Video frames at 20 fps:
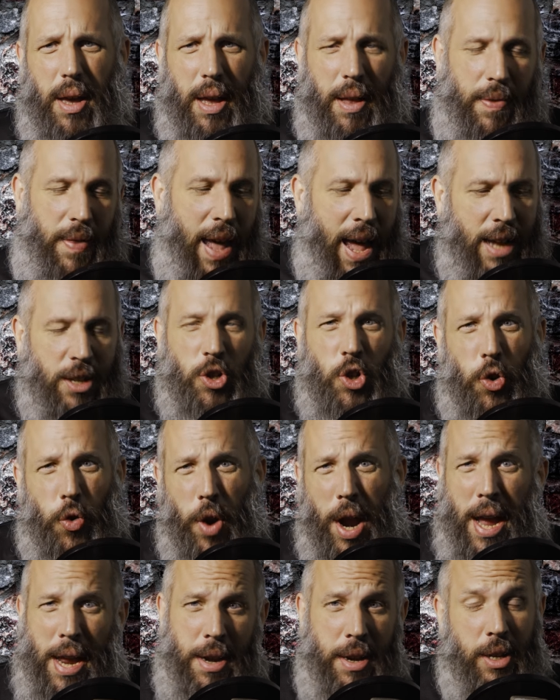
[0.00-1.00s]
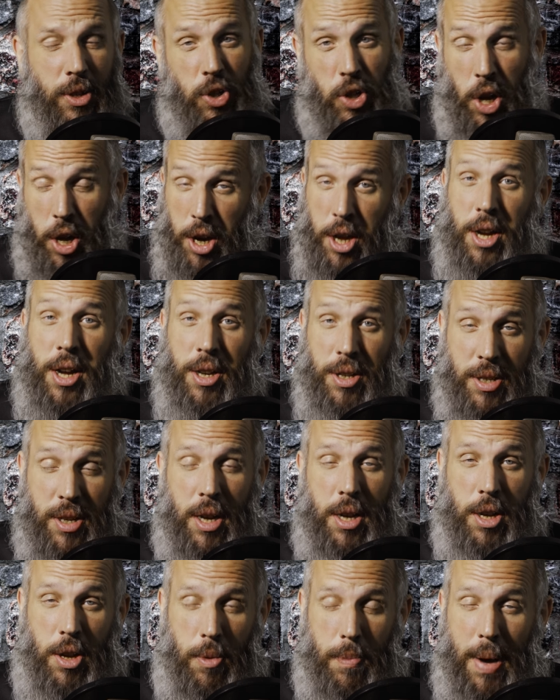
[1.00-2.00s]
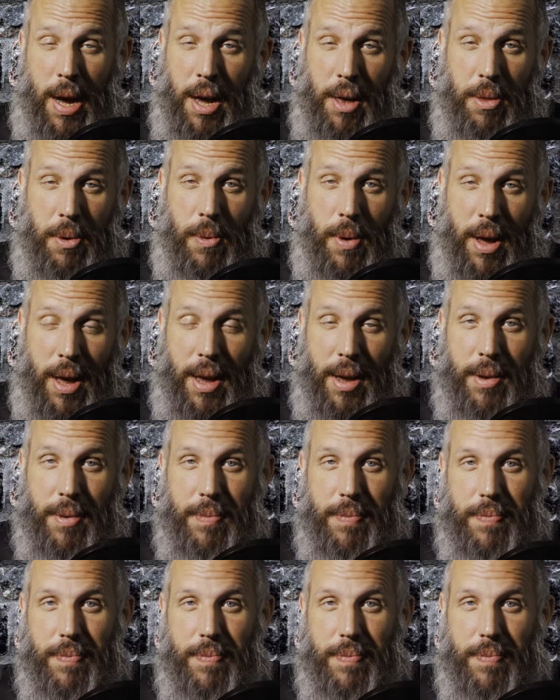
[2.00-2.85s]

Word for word: And that trend is going to continue, by the way.